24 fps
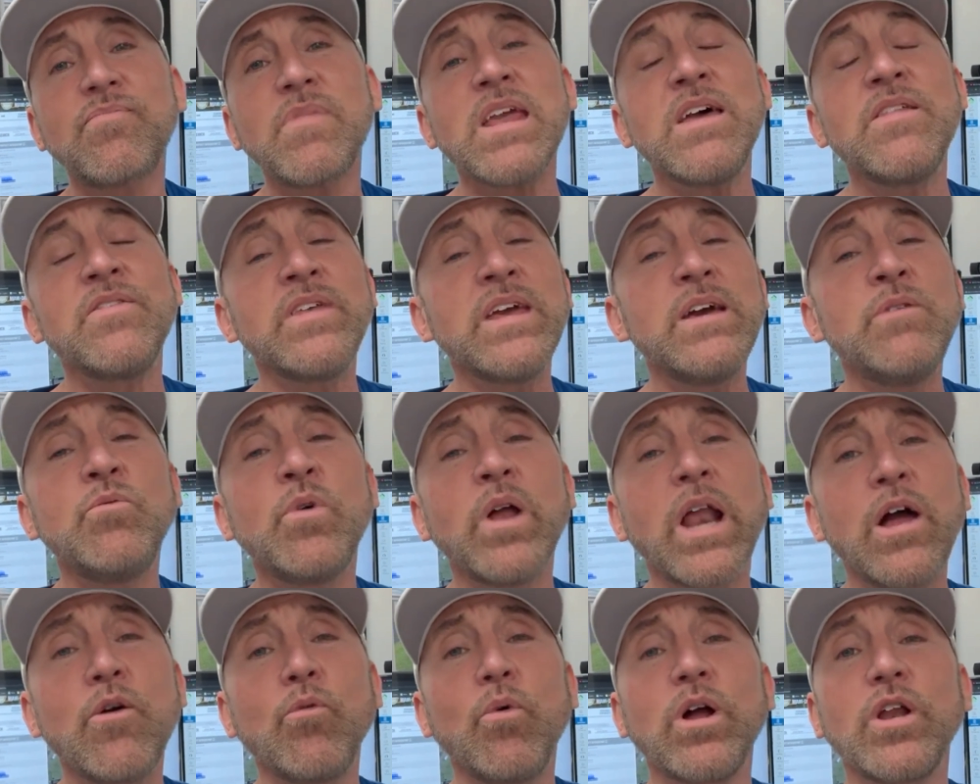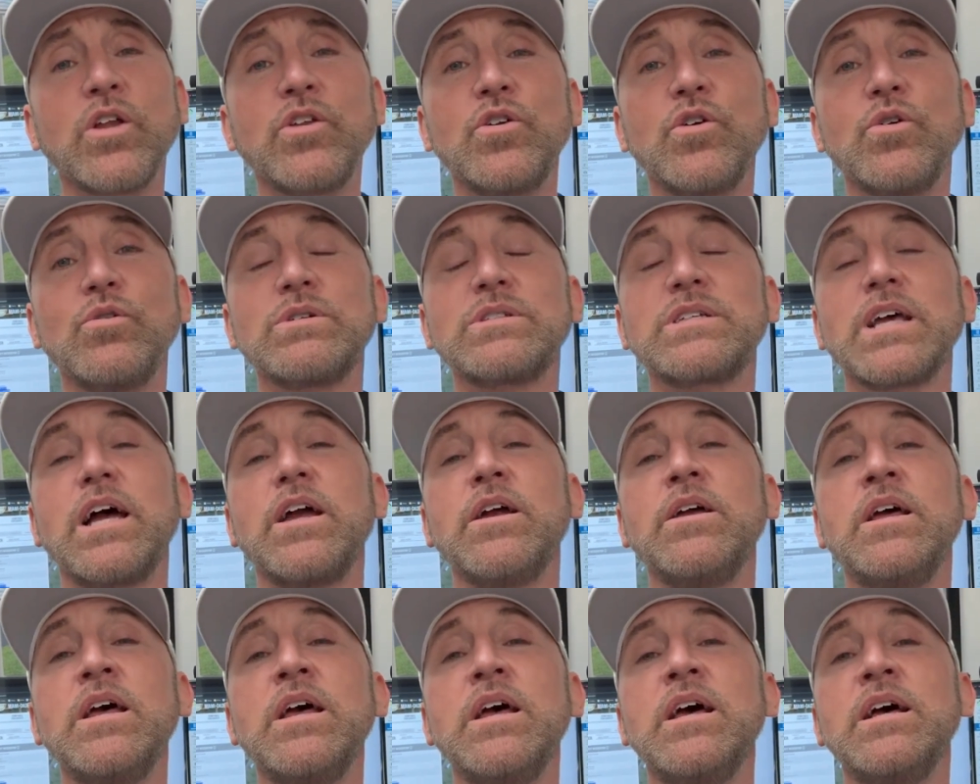Then what I want to do is
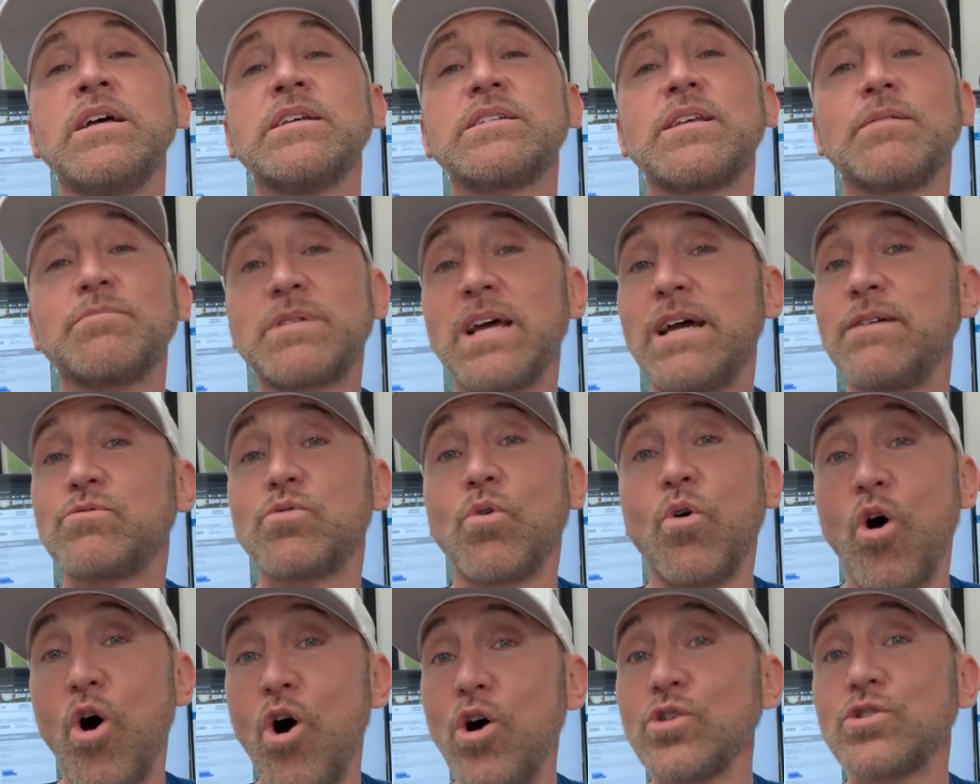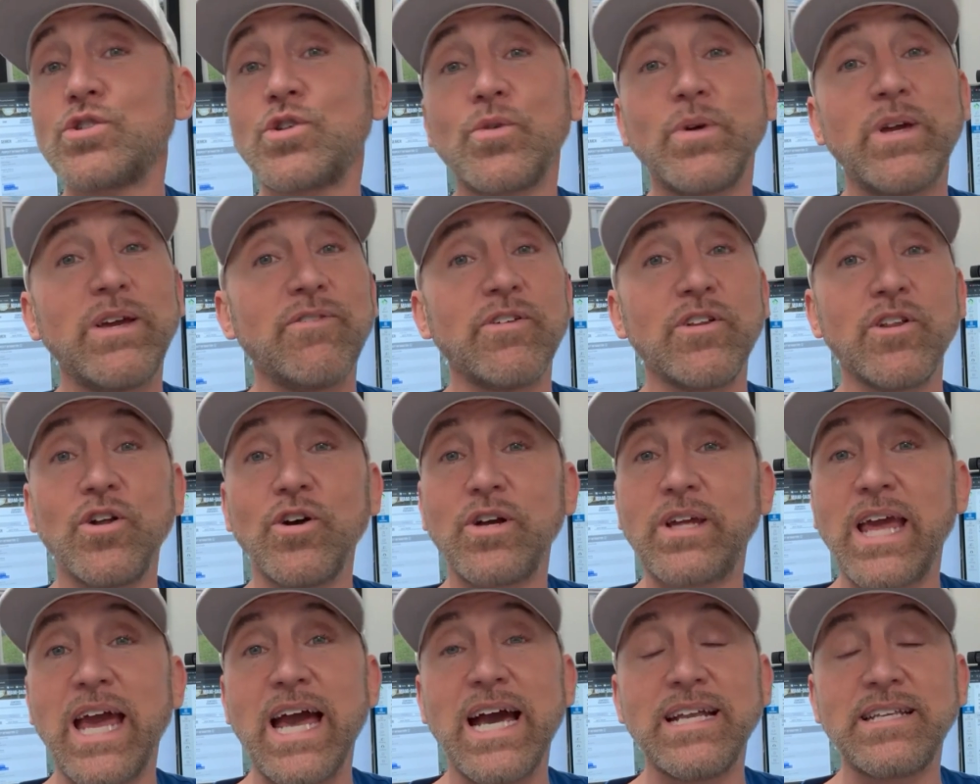I sometimes will also even
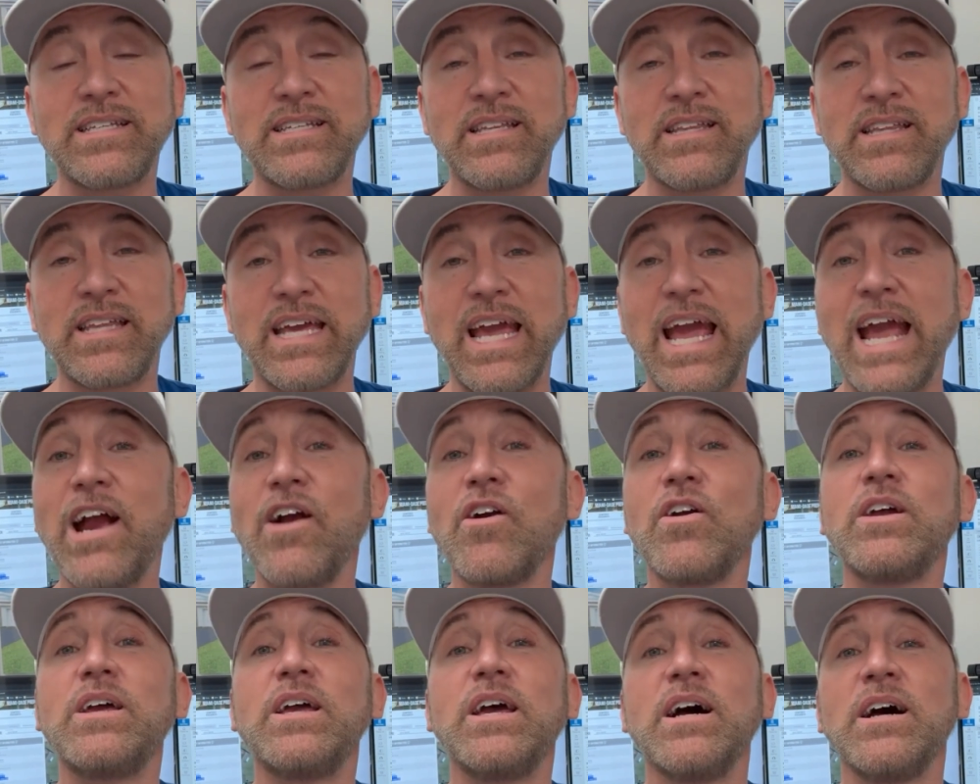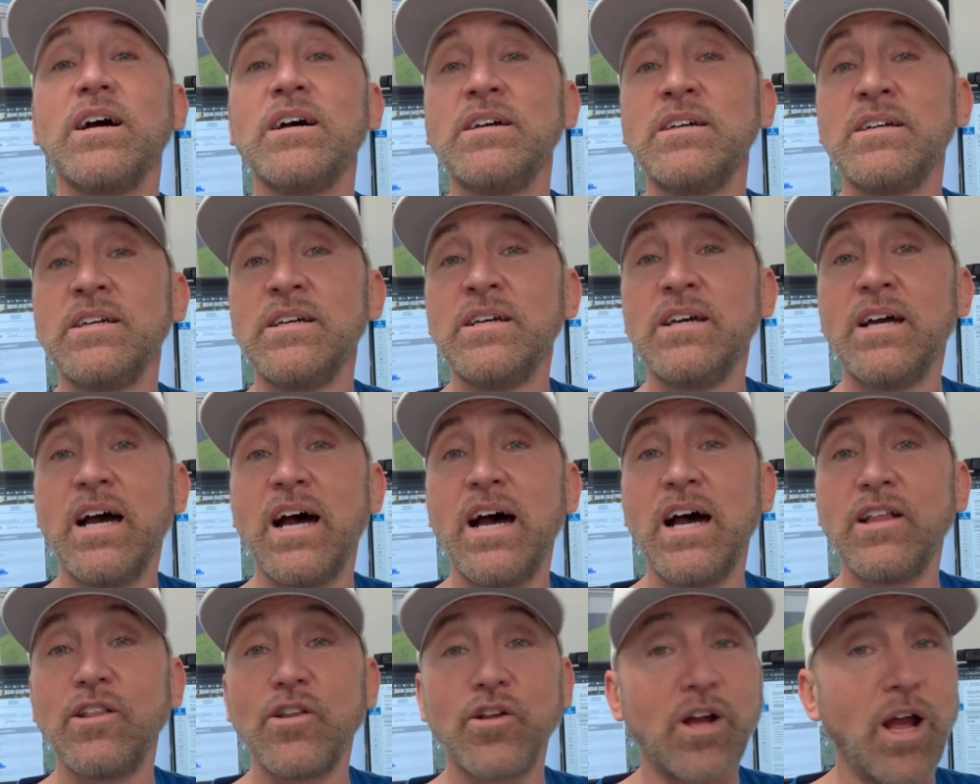look at the area,
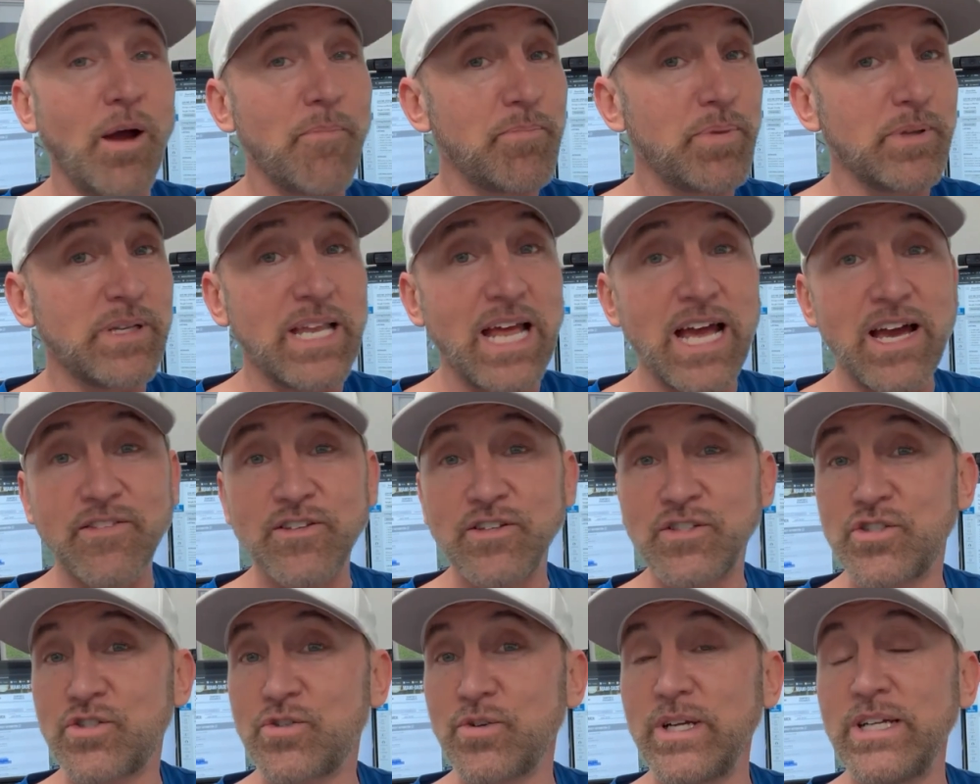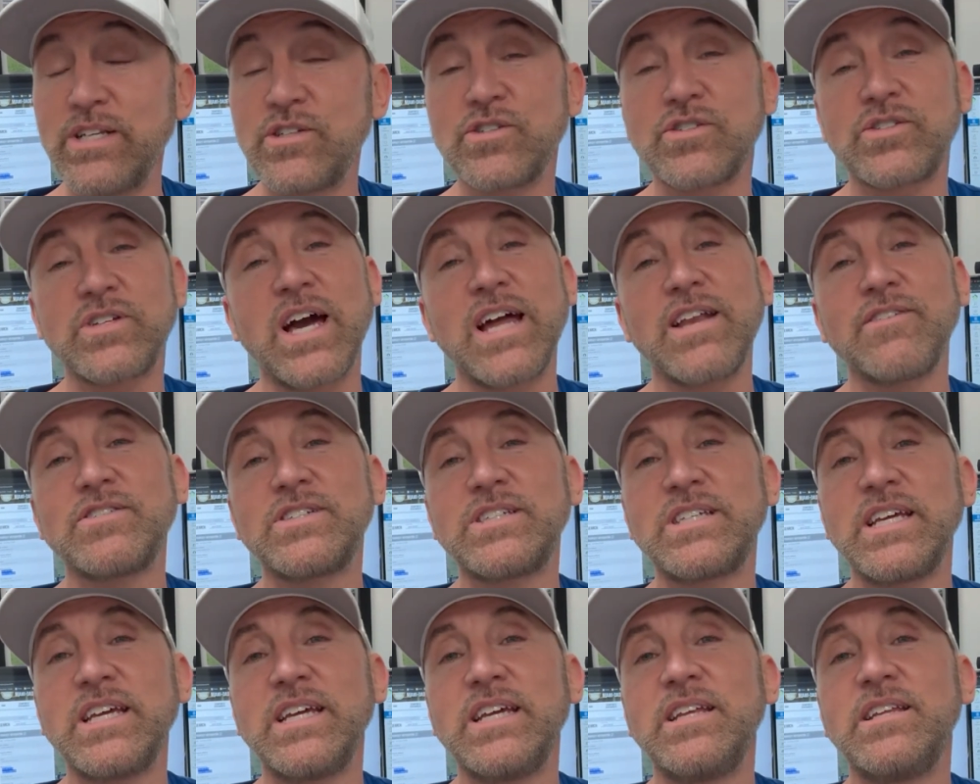uh, look up and down the street, just kind of
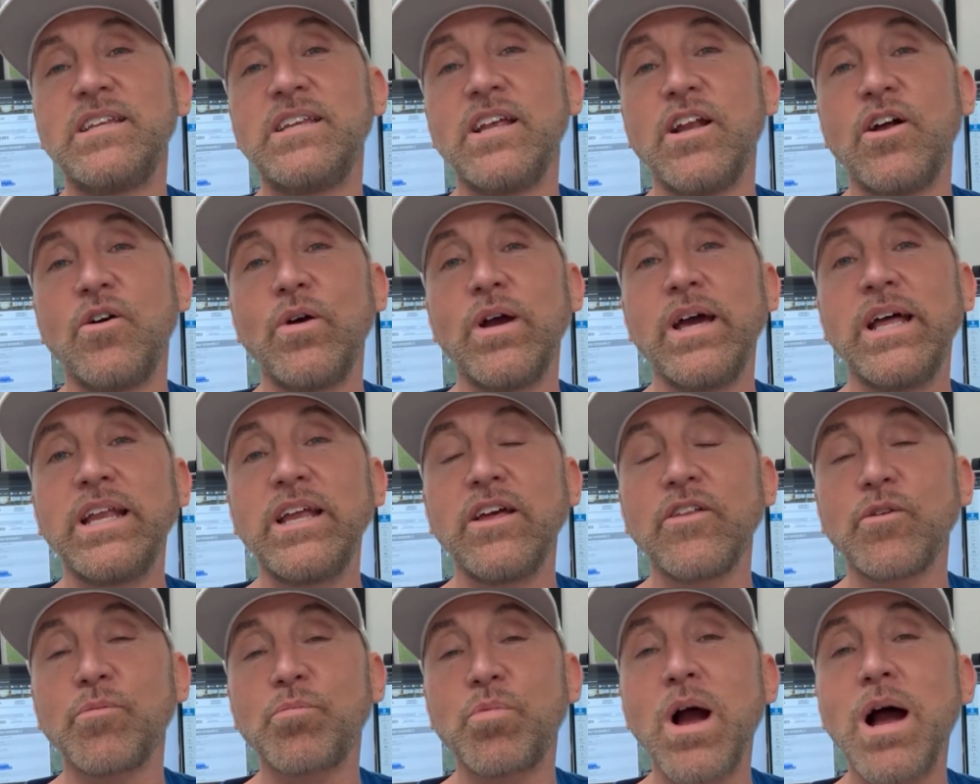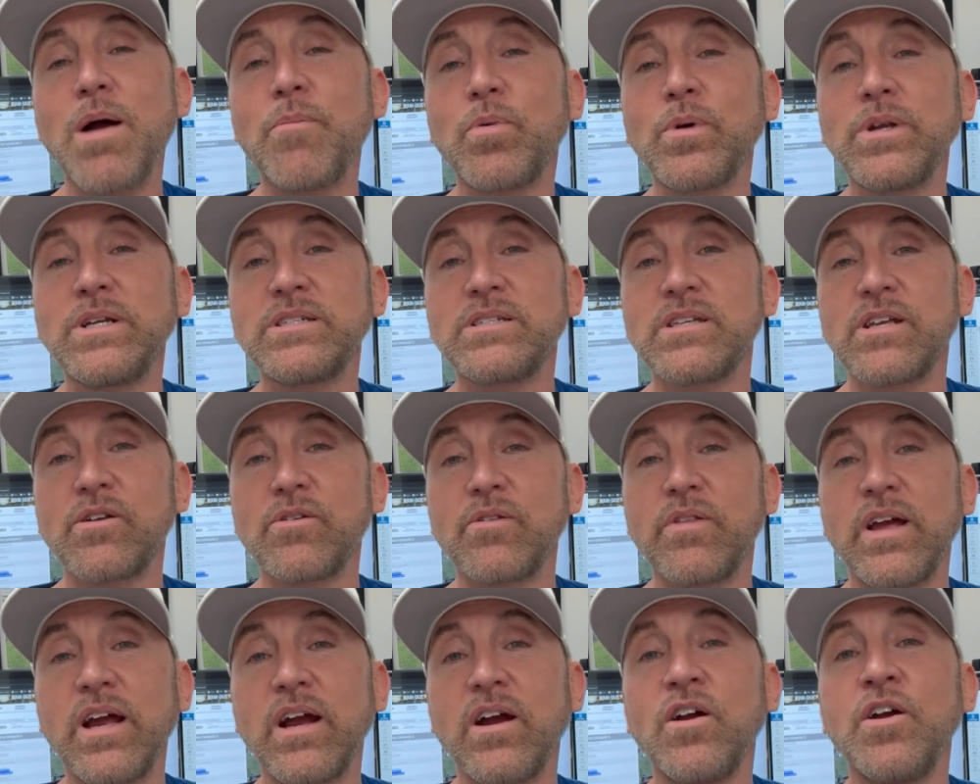see, you know, any other properties that are
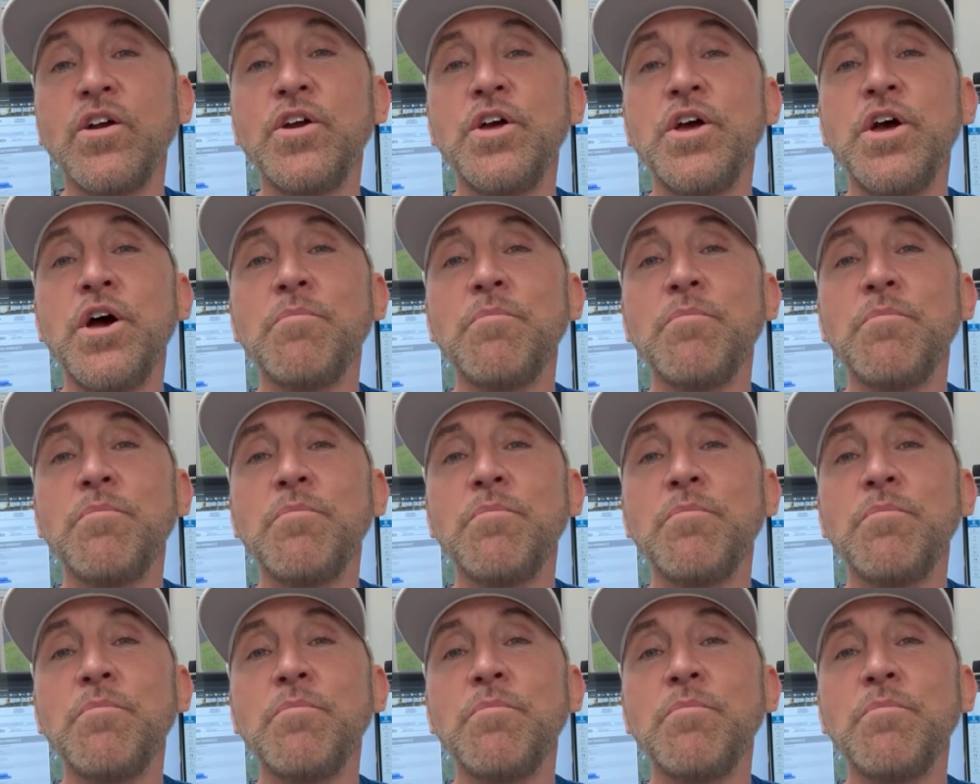there.